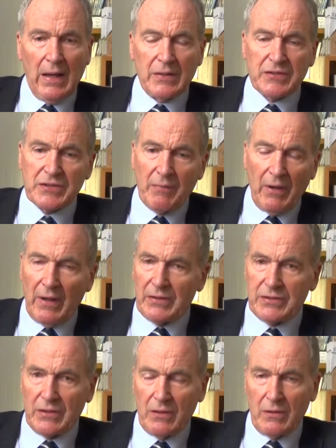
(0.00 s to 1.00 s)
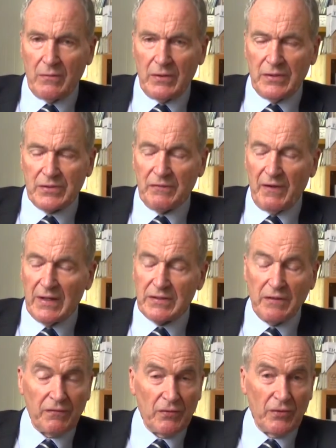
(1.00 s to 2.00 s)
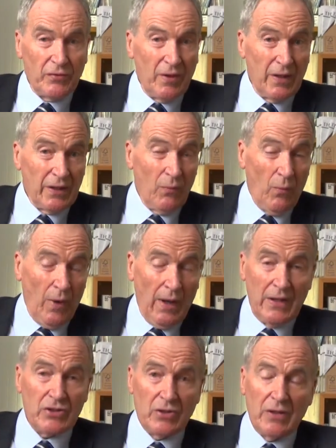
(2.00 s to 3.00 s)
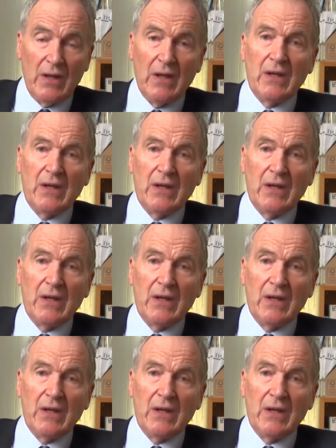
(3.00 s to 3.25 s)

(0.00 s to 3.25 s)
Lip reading: similar to humans. It's very difficult to argue why should